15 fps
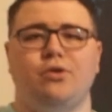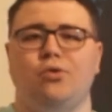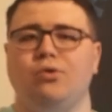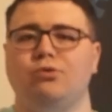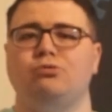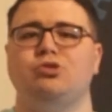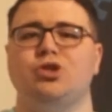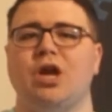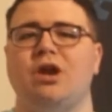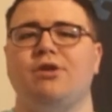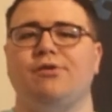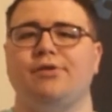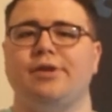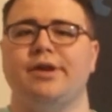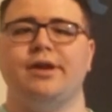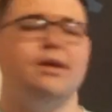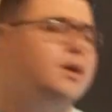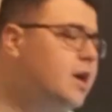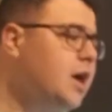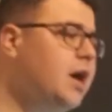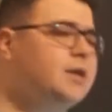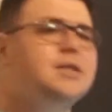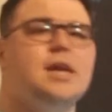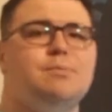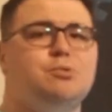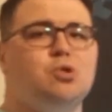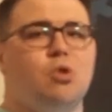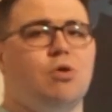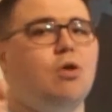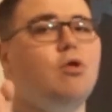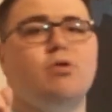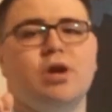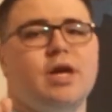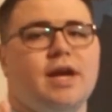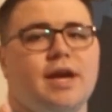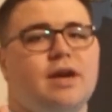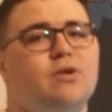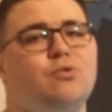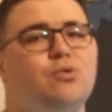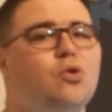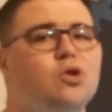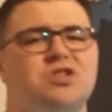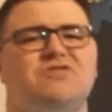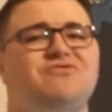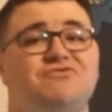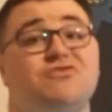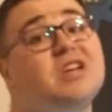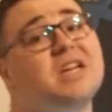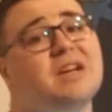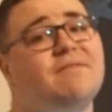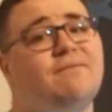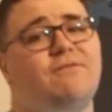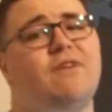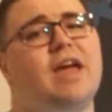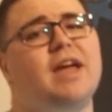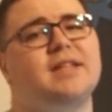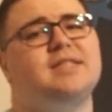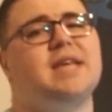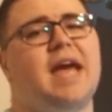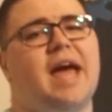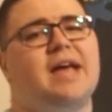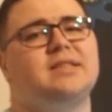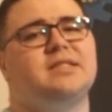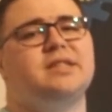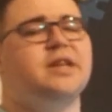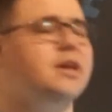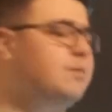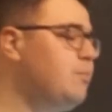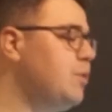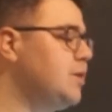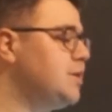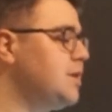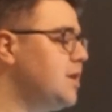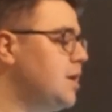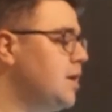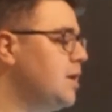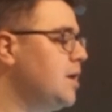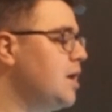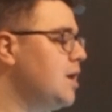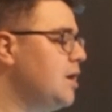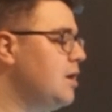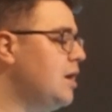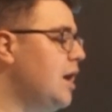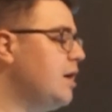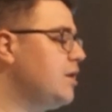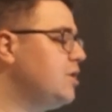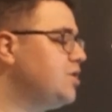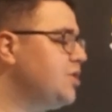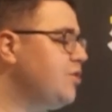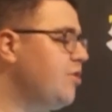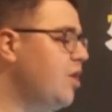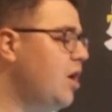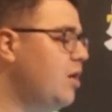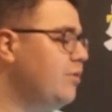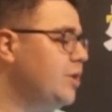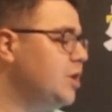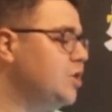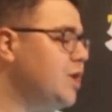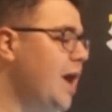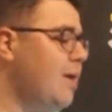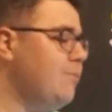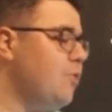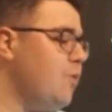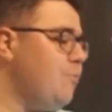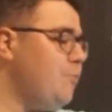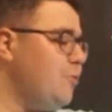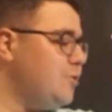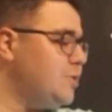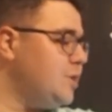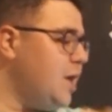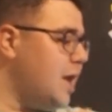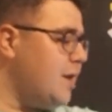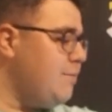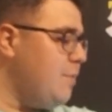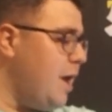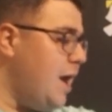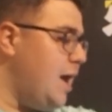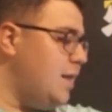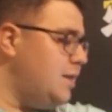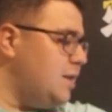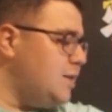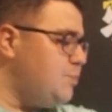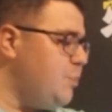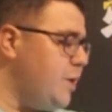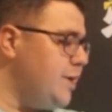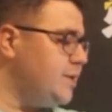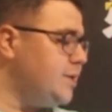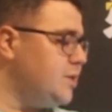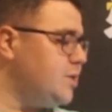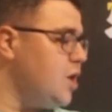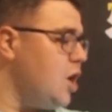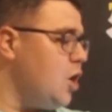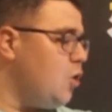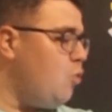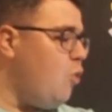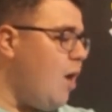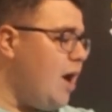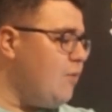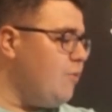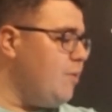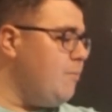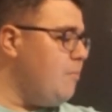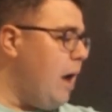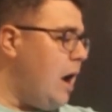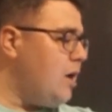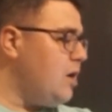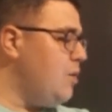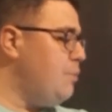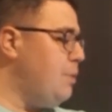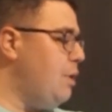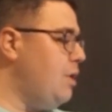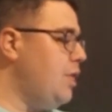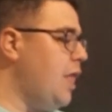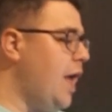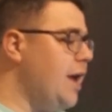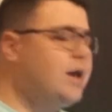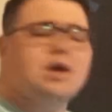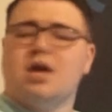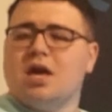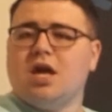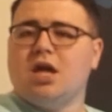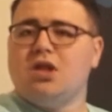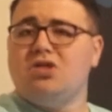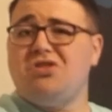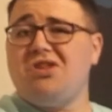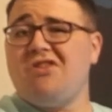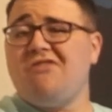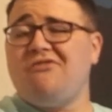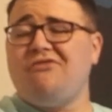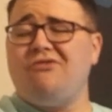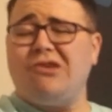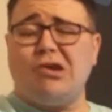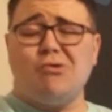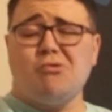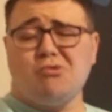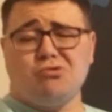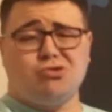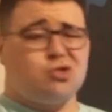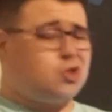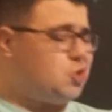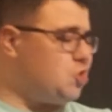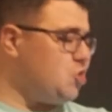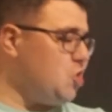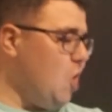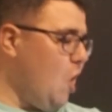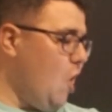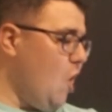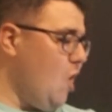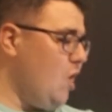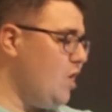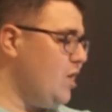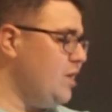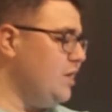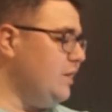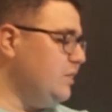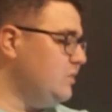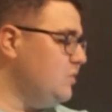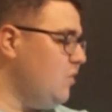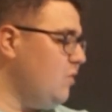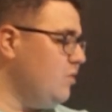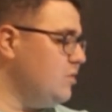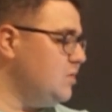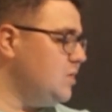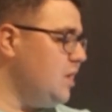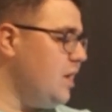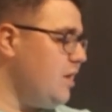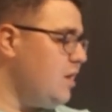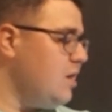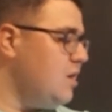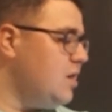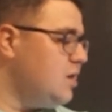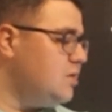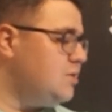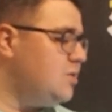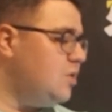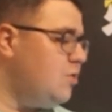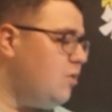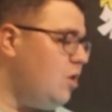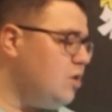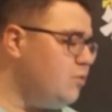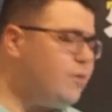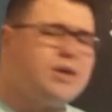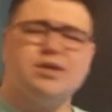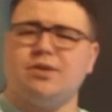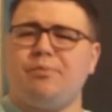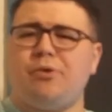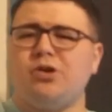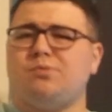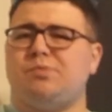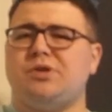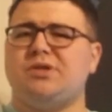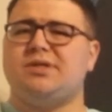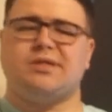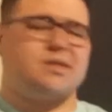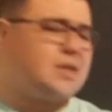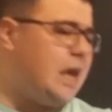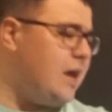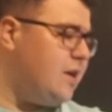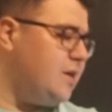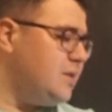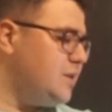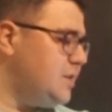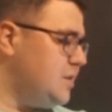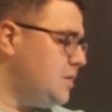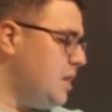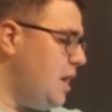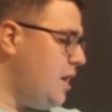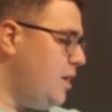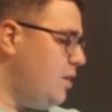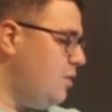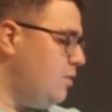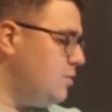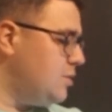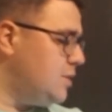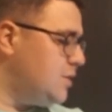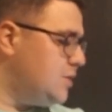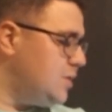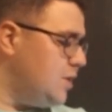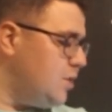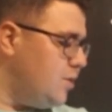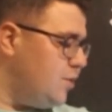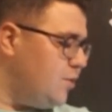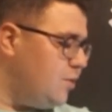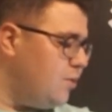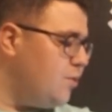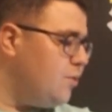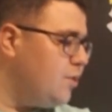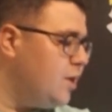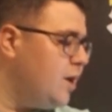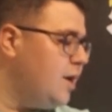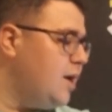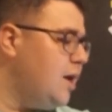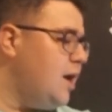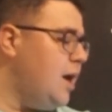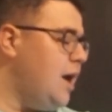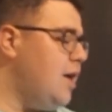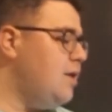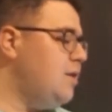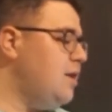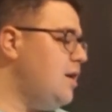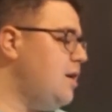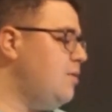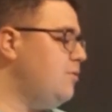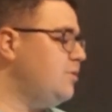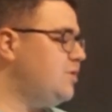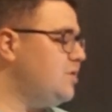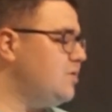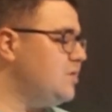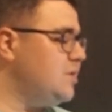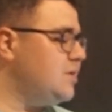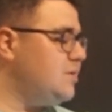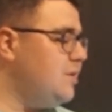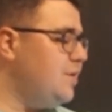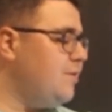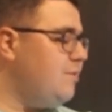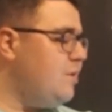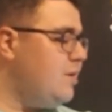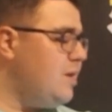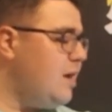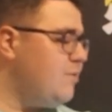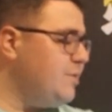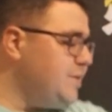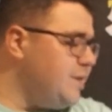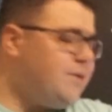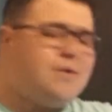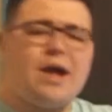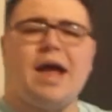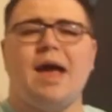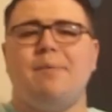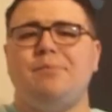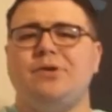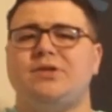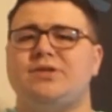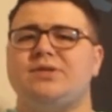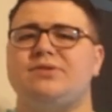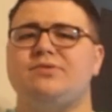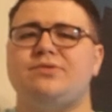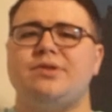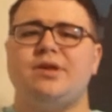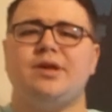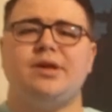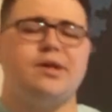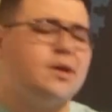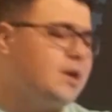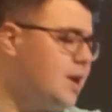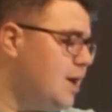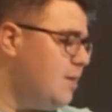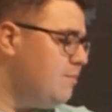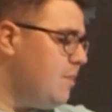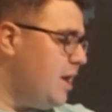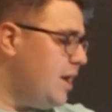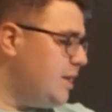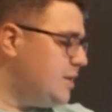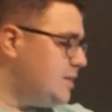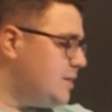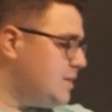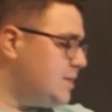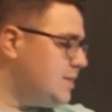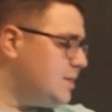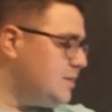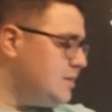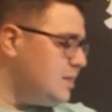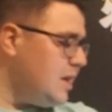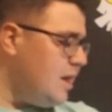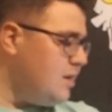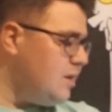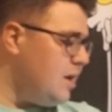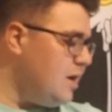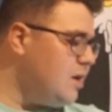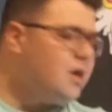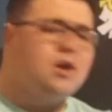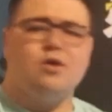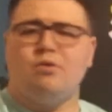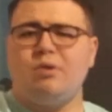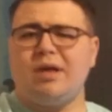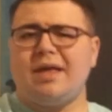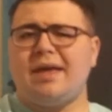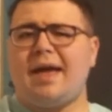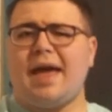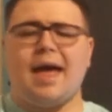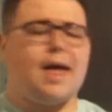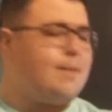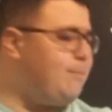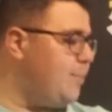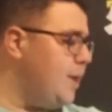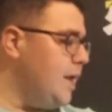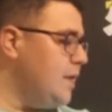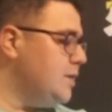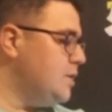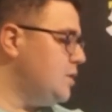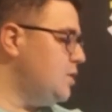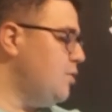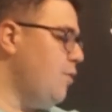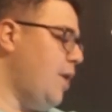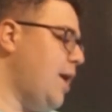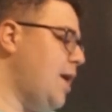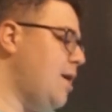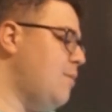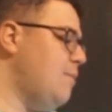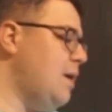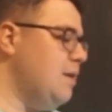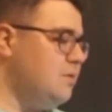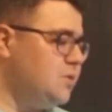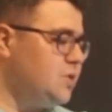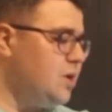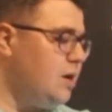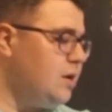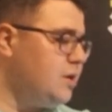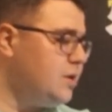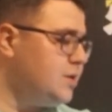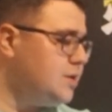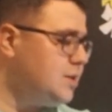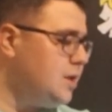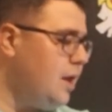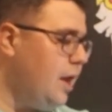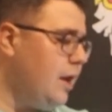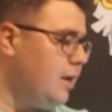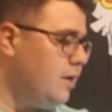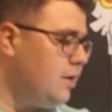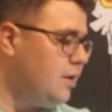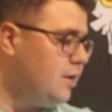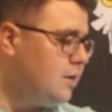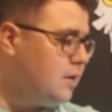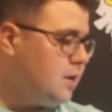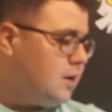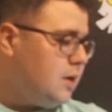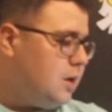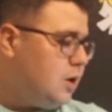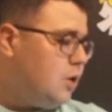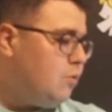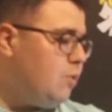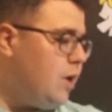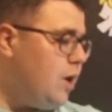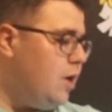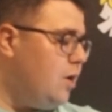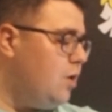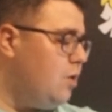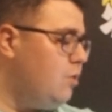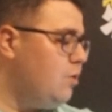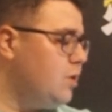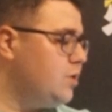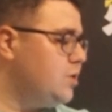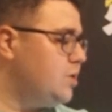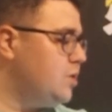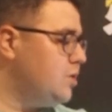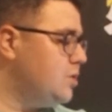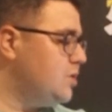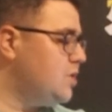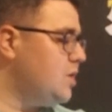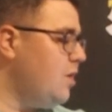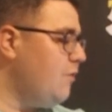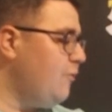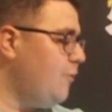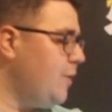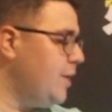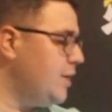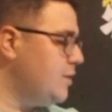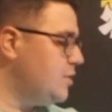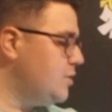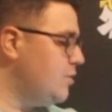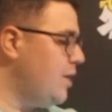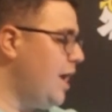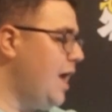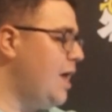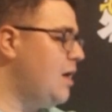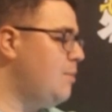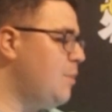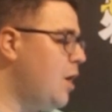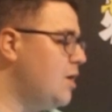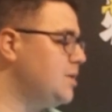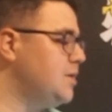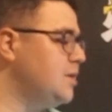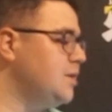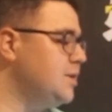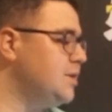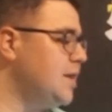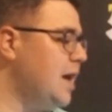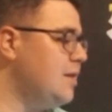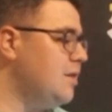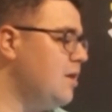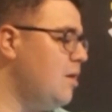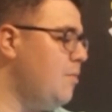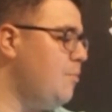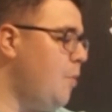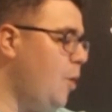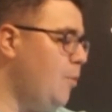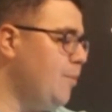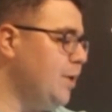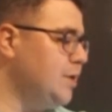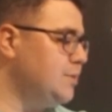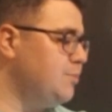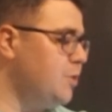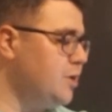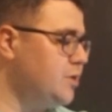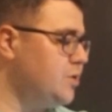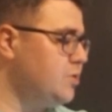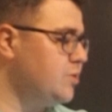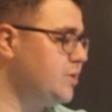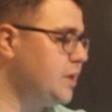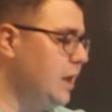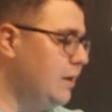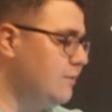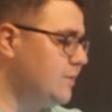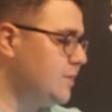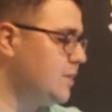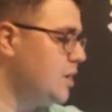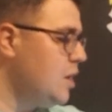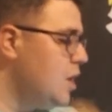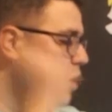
cool generally, except Zoro. He looks freaking fantastic, but, yeah, continuing on with the chapter, Brooks like, man, this place is quite remarkable, like, the future. Zoro's like, so aren't we supposed to be setting sail soon? And then it's just like, well, I want to see what happened to the main Stella. What happened to him? And Shaka's like, well, we're suffering two animosities at the moment. Brace yourselves.